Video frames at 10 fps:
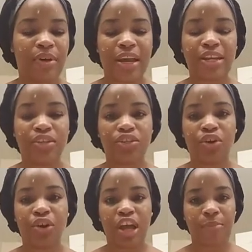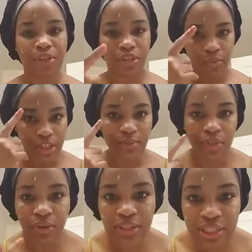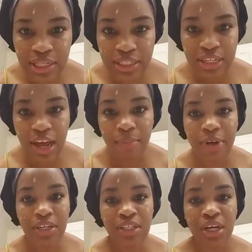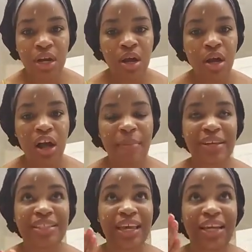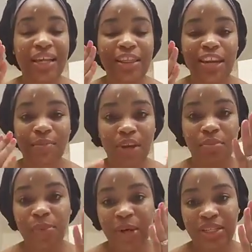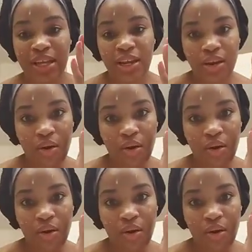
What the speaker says: I didn't show you how much it was, but you can see it's not much on my skin, and then I'm going to press that in all